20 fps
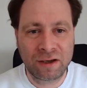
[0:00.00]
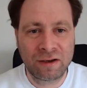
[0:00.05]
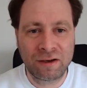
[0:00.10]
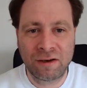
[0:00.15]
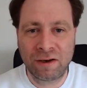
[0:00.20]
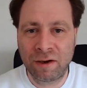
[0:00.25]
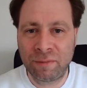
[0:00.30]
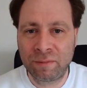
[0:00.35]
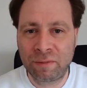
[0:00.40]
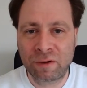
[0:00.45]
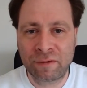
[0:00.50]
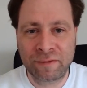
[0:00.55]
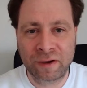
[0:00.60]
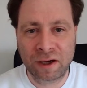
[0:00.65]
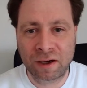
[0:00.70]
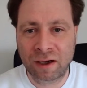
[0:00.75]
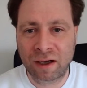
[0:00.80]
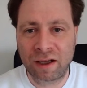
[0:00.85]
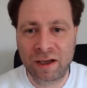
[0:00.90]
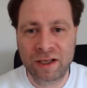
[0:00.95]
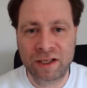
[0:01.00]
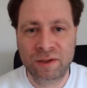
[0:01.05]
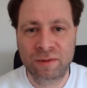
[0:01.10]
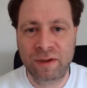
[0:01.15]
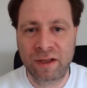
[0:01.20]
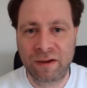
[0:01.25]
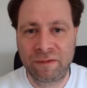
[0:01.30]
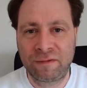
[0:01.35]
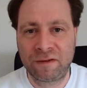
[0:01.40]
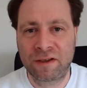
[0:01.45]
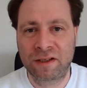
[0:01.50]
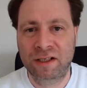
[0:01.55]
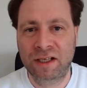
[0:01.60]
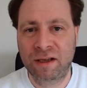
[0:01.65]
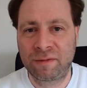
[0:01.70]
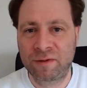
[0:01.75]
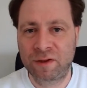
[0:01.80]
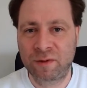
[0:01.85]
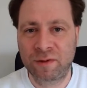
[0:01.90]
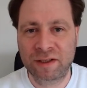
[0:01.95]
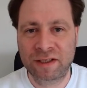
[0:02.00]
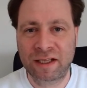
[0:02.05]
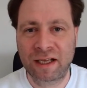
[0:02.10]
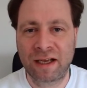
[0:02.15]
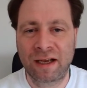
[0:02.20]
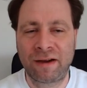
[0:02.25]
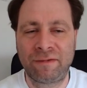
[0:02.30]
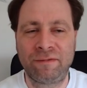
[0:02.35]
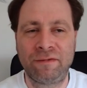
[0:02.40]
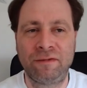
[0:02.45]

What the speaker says: number of our clients, when they first come to us, they